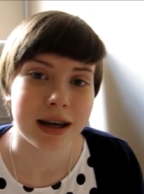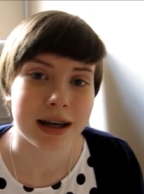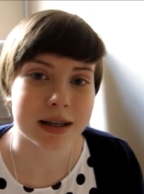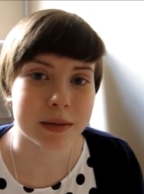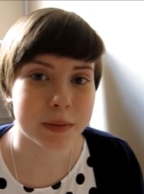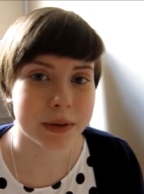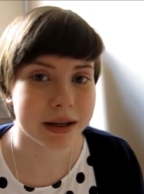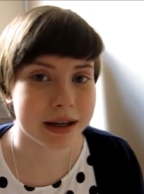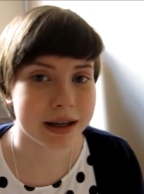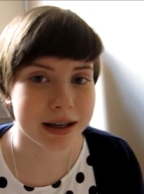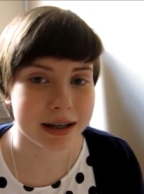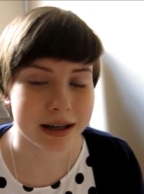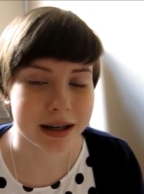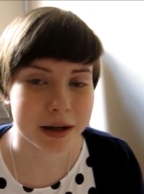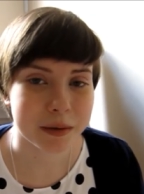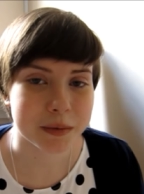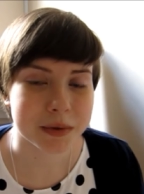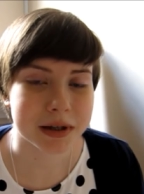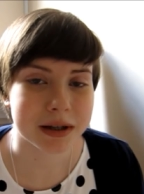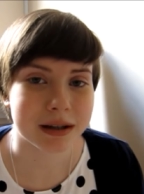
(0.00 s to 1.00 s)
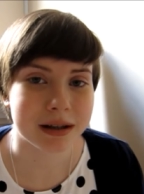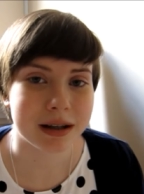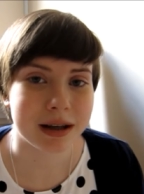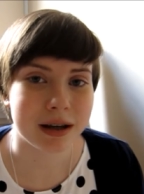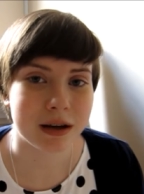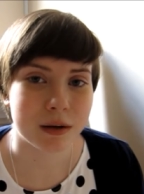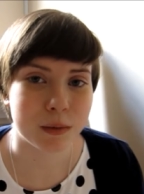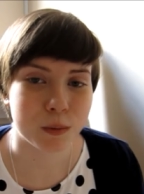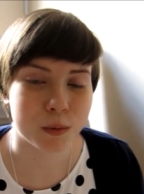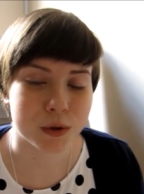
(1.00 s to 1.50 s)
he's been kidnapped and
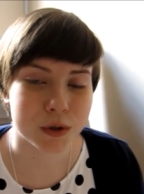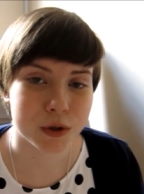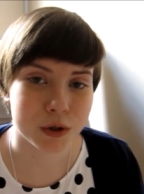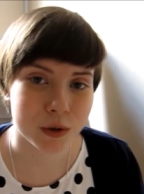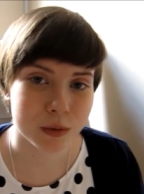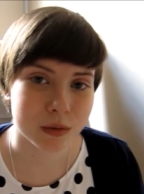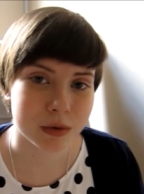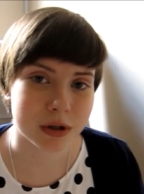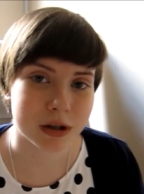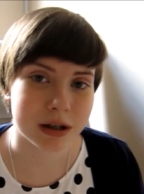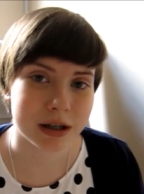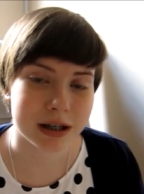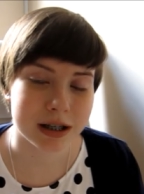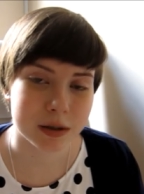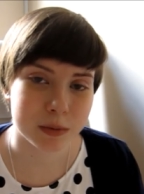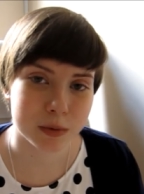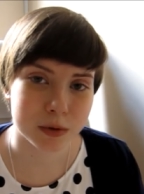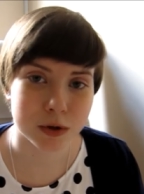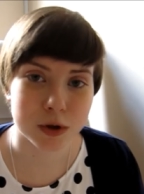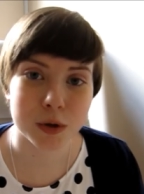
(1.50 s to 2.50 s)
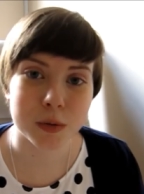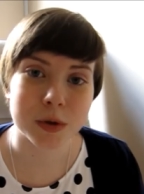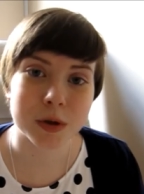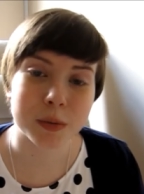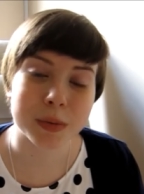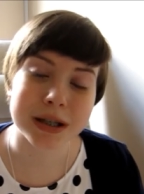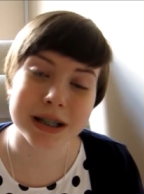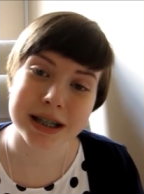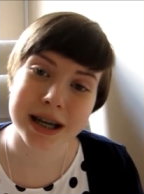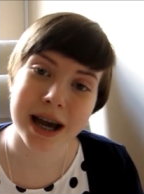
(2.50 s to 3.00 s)
they presume he's presumed
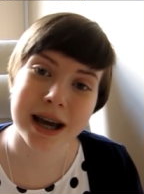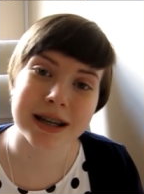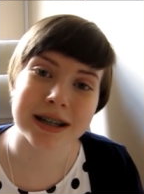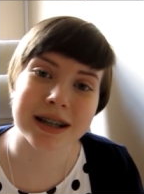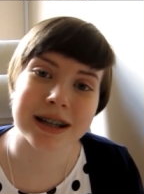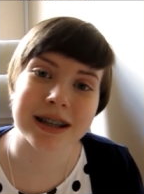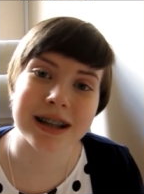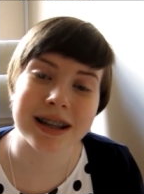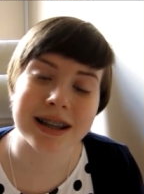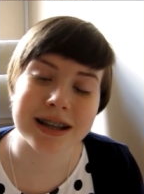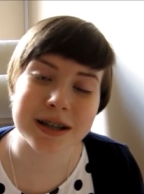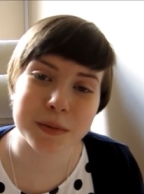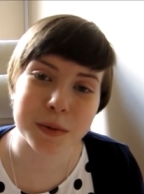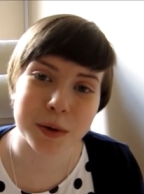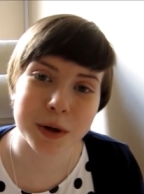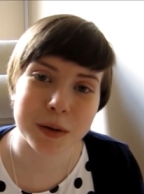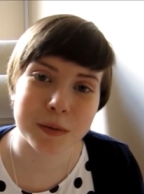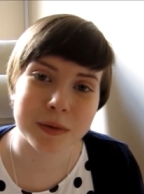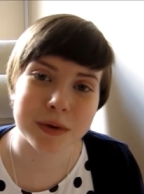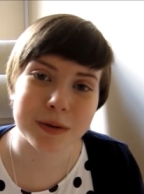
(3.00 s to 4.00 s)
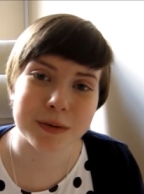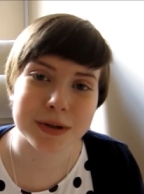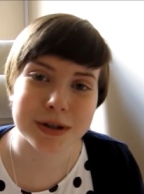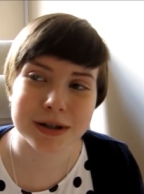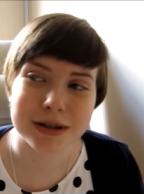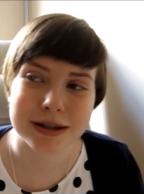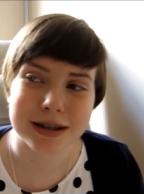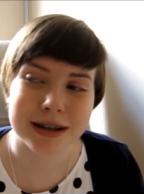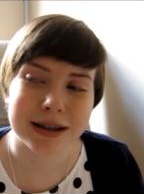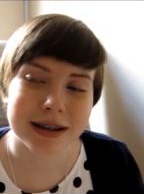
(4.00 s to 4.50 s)
to be dead and at this point it was
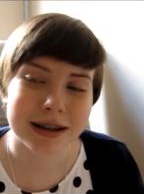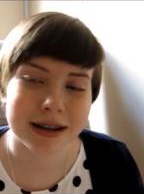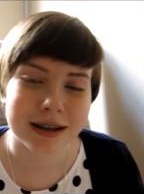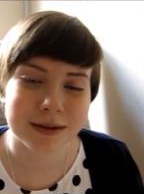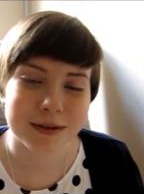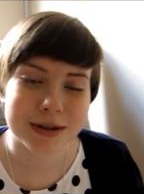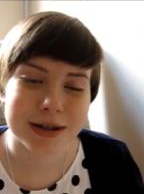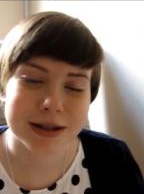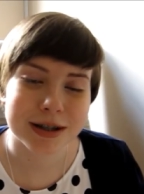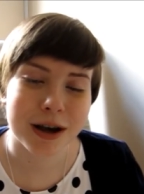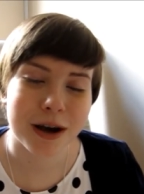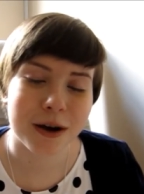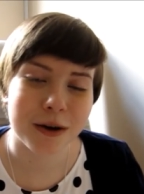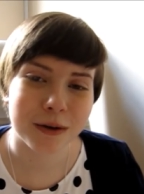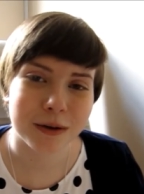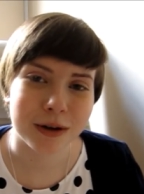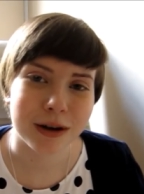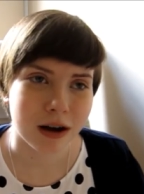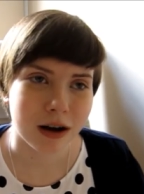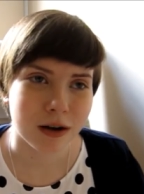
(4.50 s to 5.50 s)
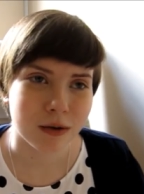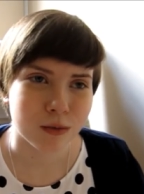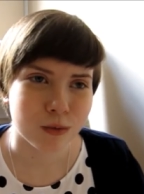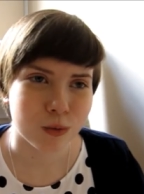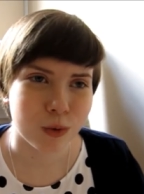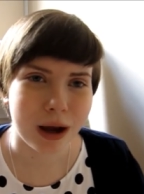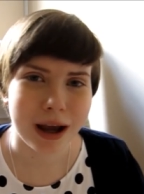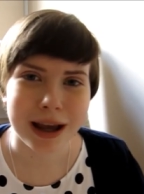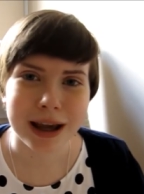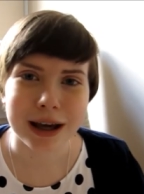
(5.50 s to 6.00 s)
just like so
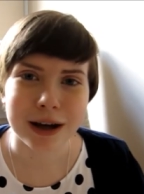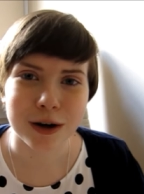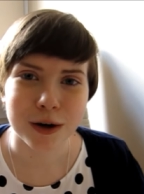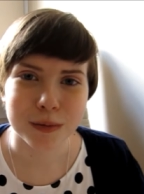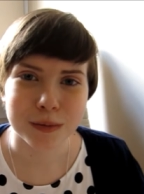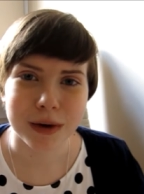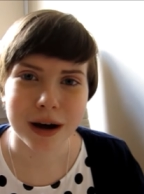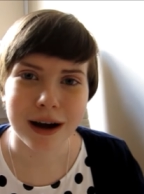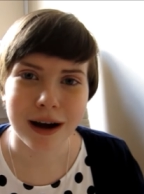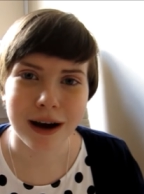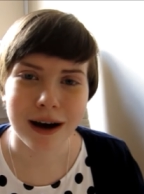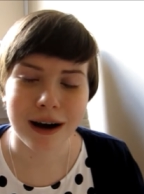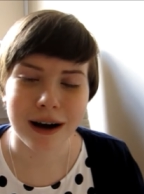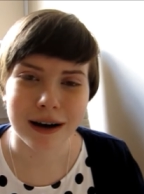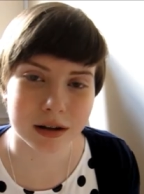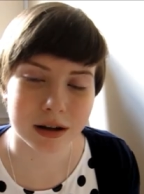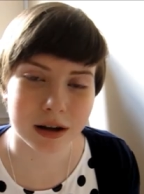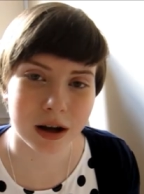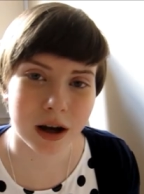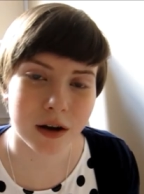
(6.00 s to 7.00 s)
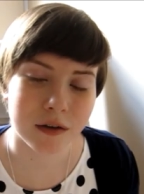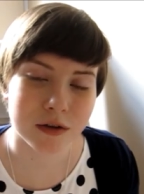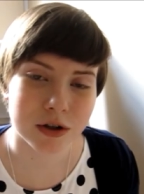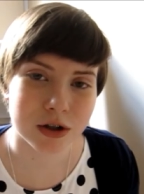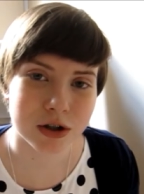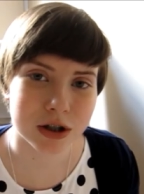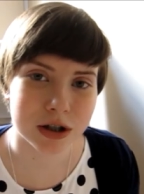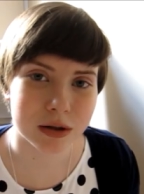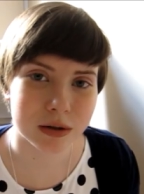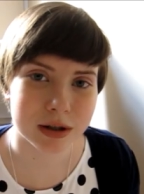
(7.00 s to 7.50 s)
weighing on my heart. After
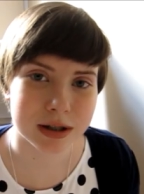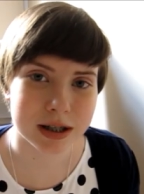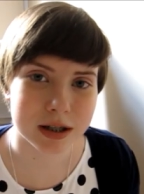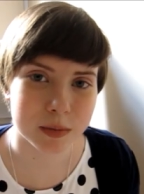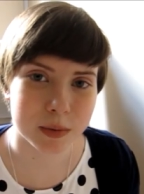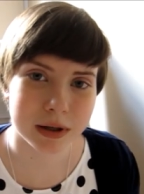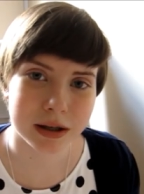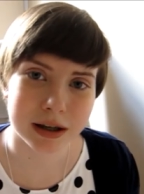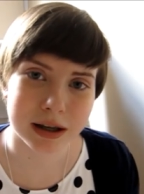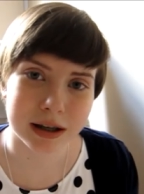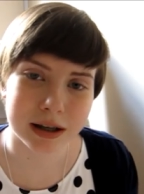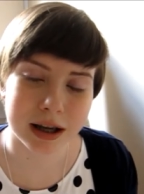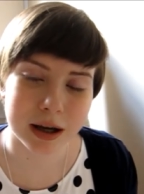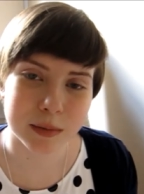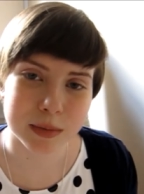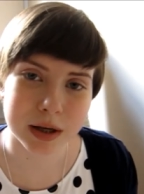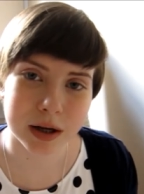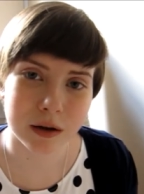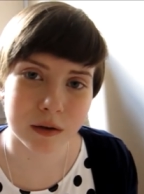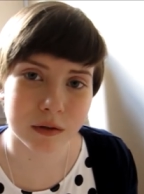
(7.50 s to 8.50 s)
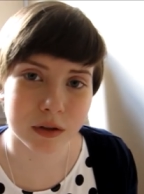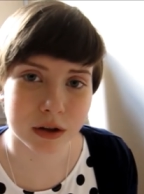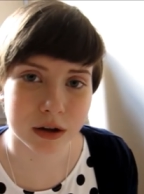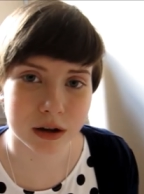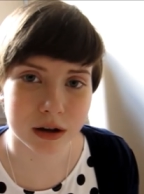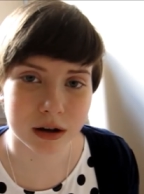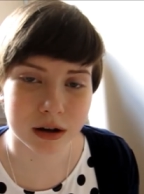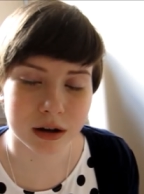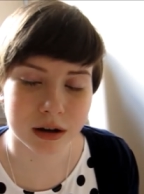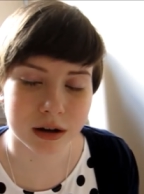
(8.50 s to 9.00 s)
Jonas has been kidnapped out of the
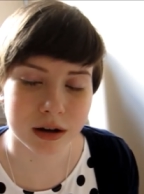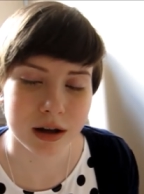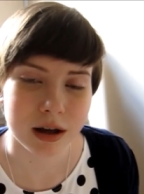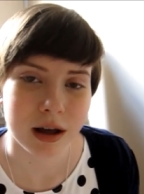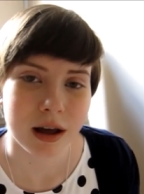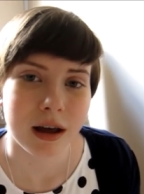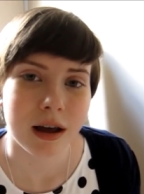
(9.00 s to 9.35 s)
car,